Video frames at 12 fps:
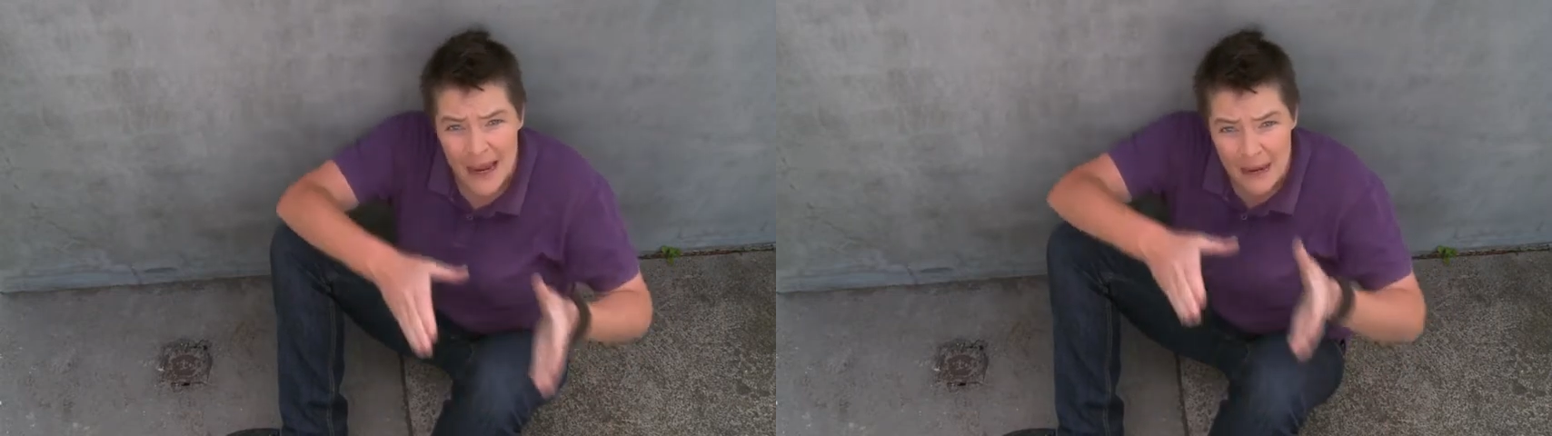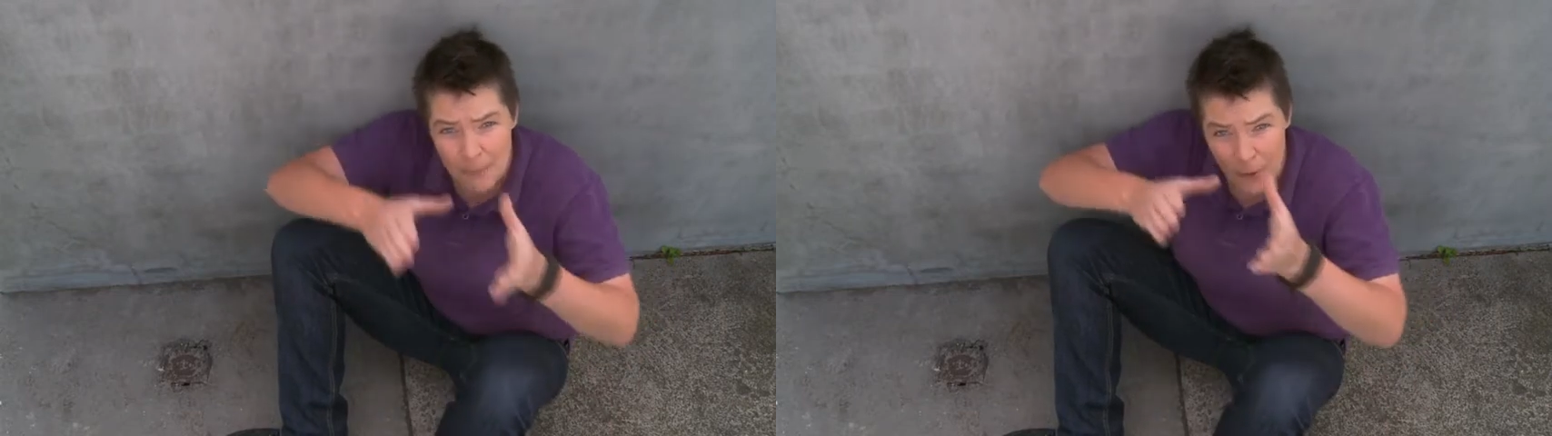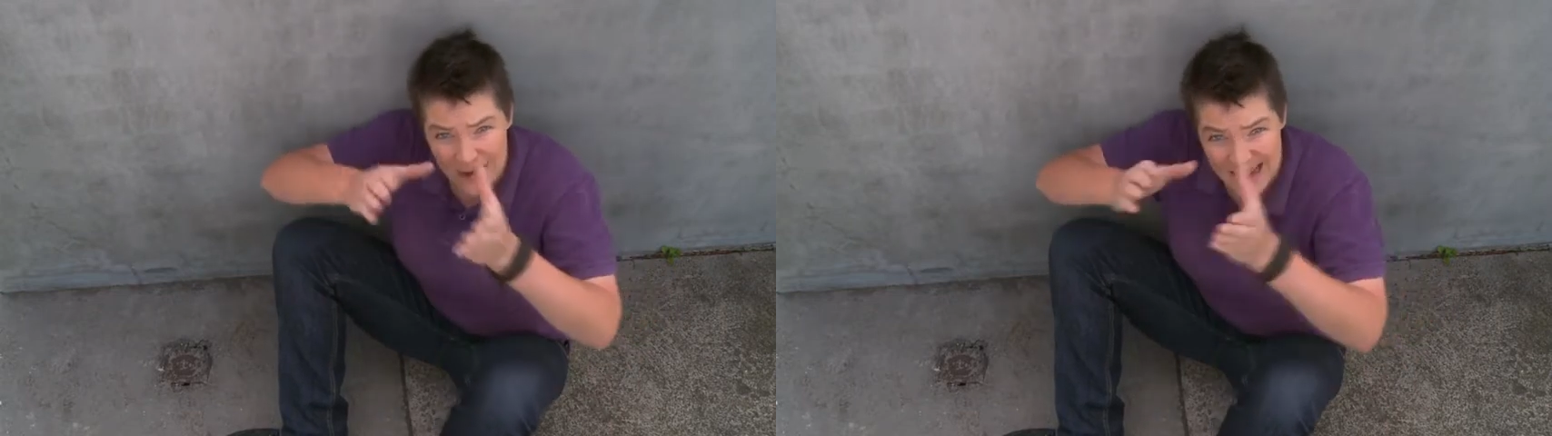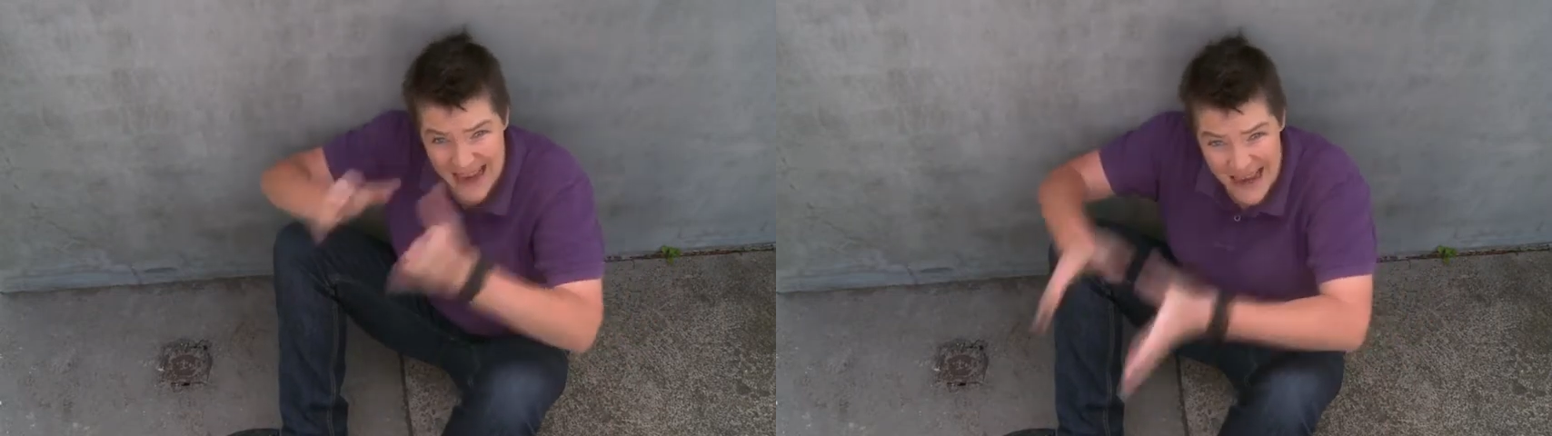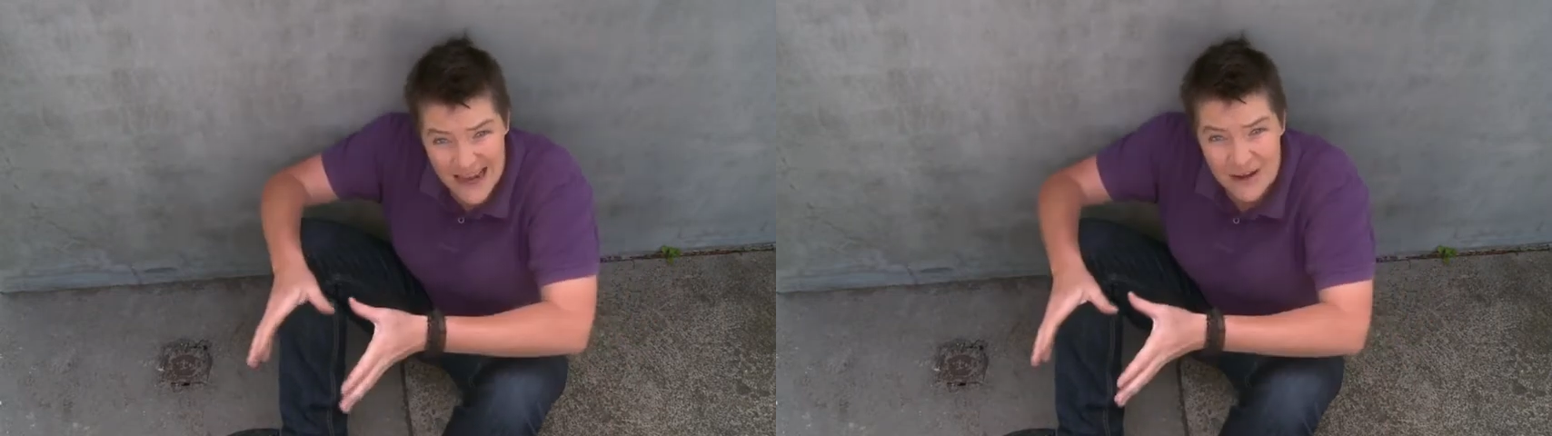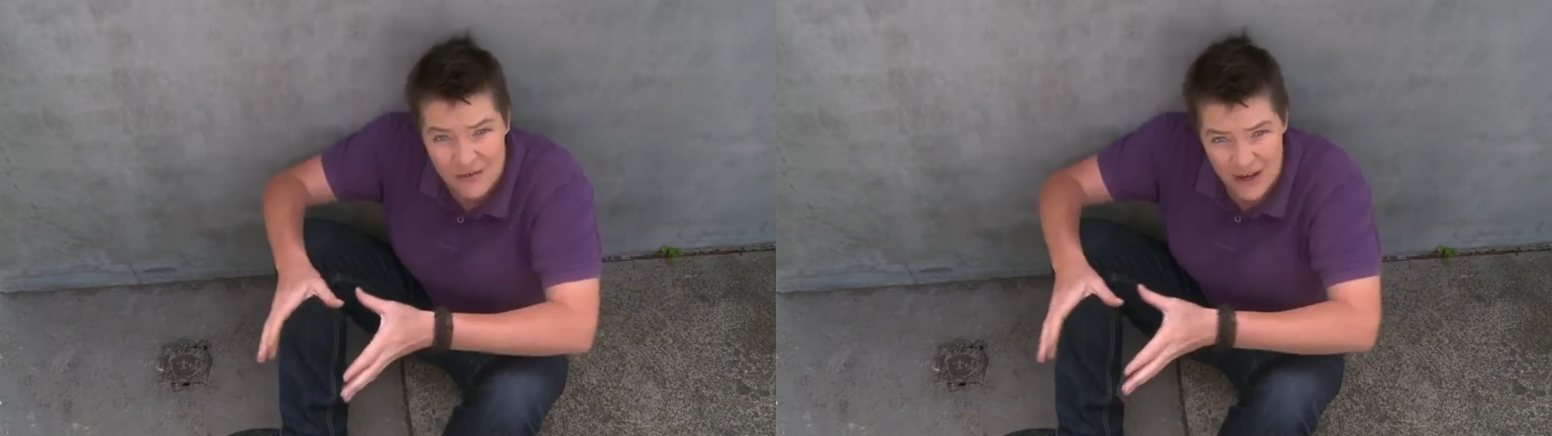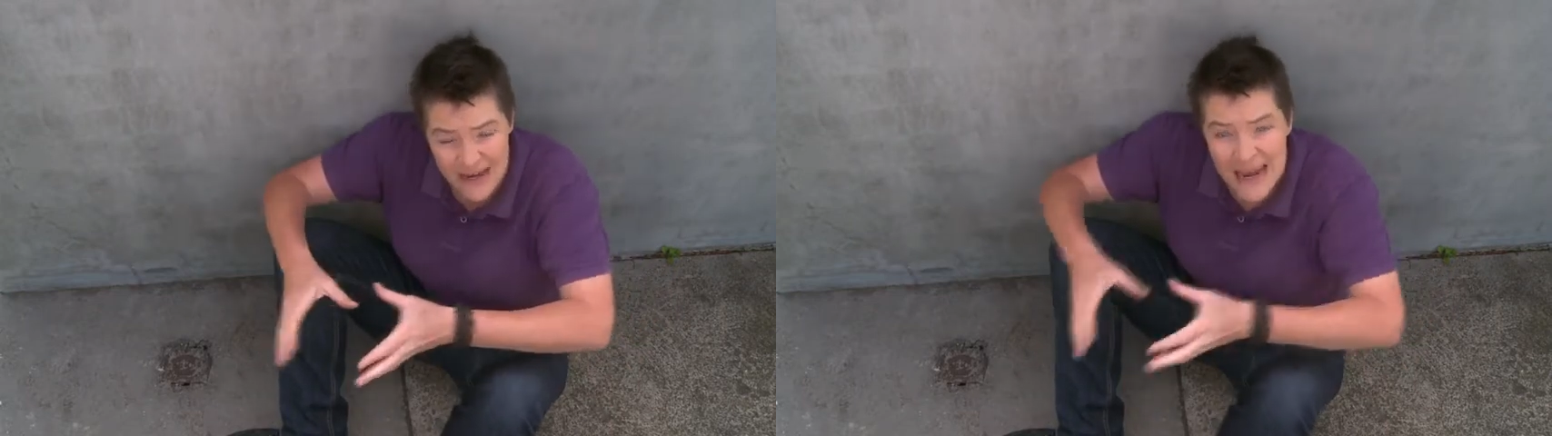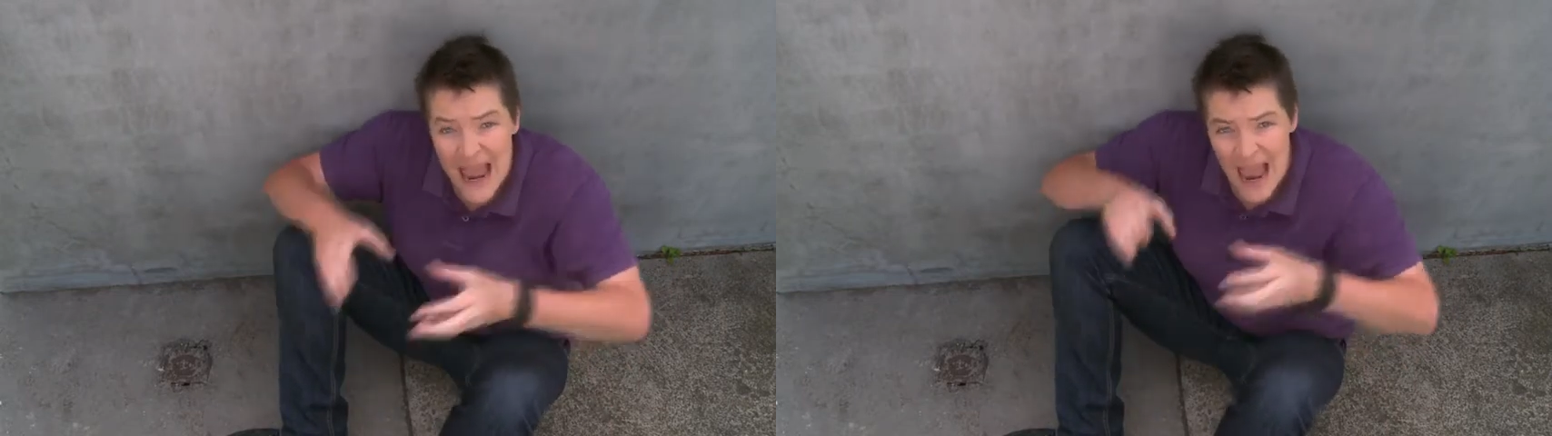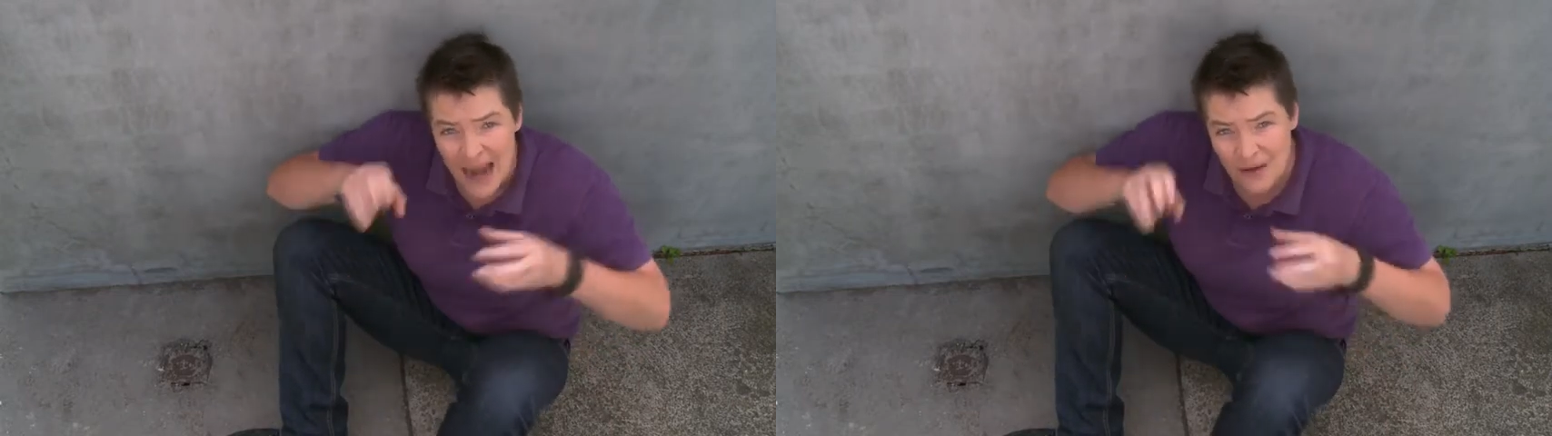embodied energy
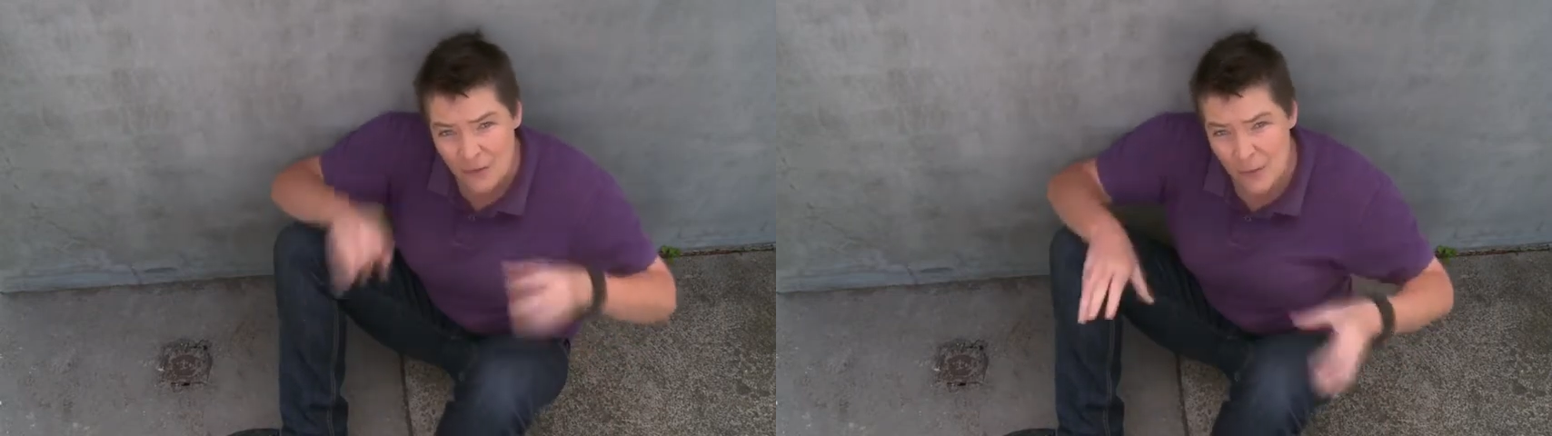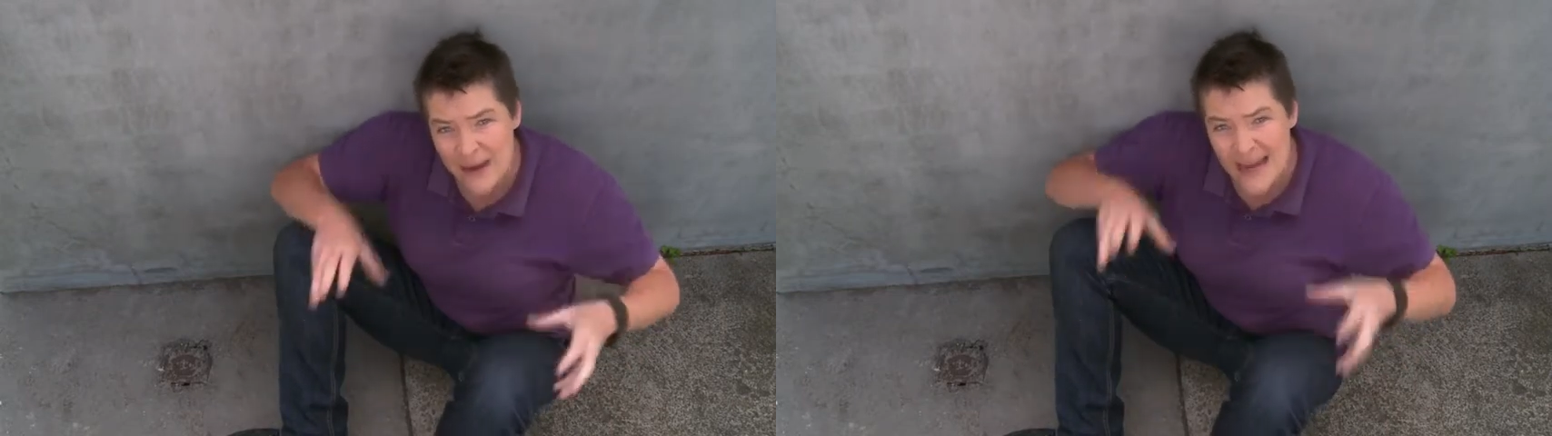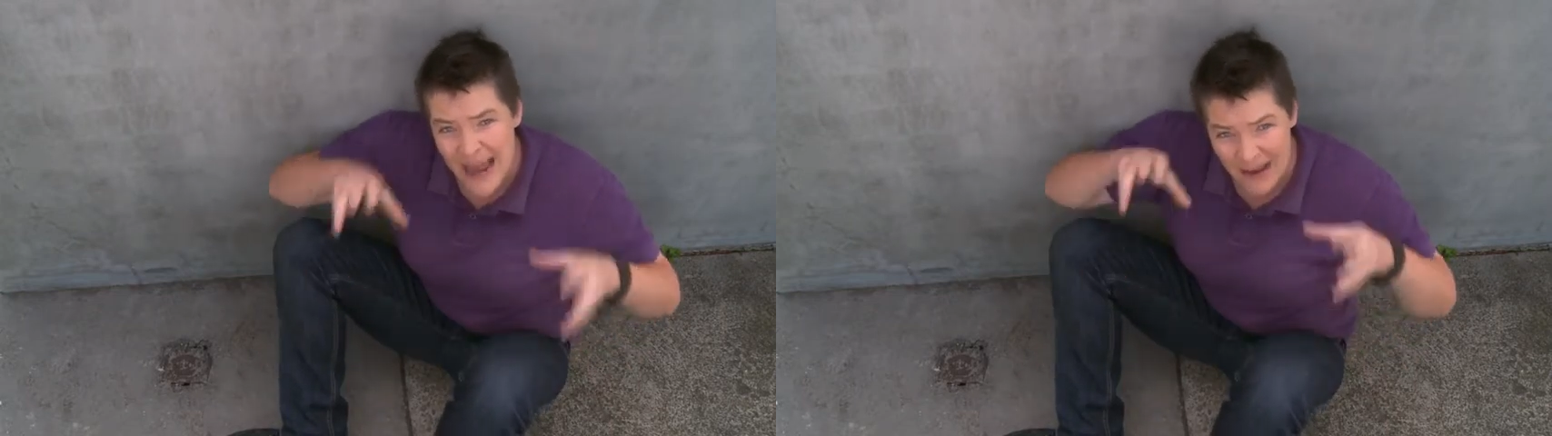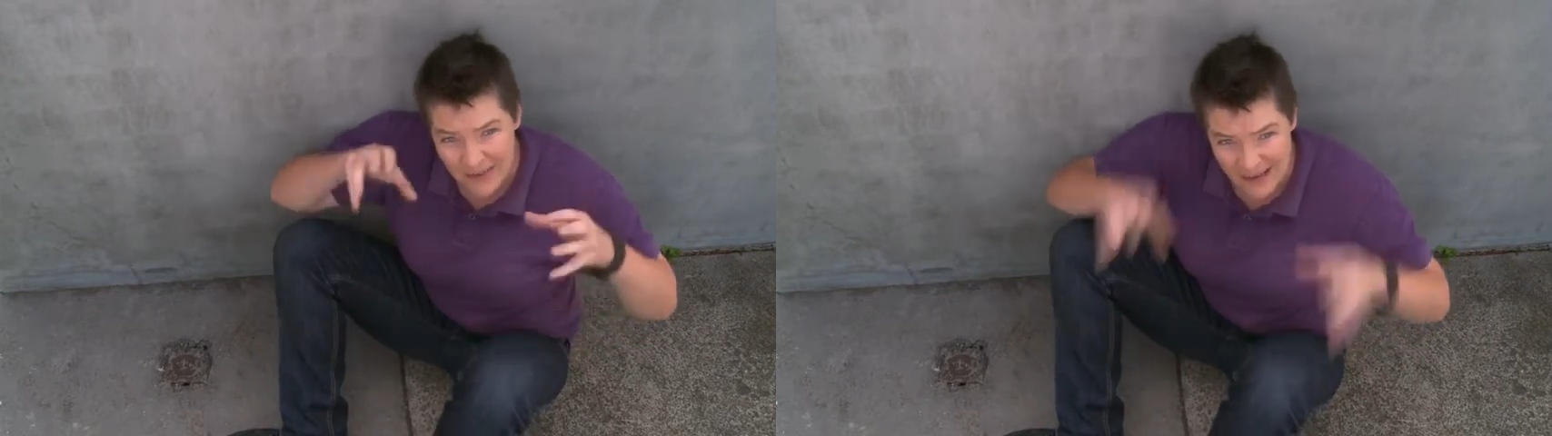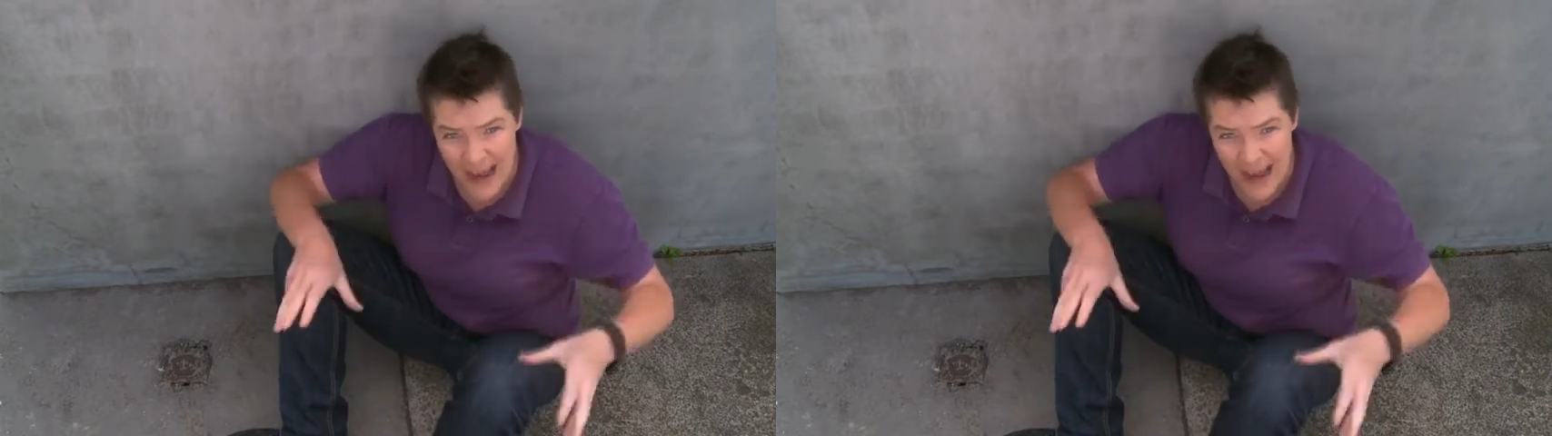and greenhouse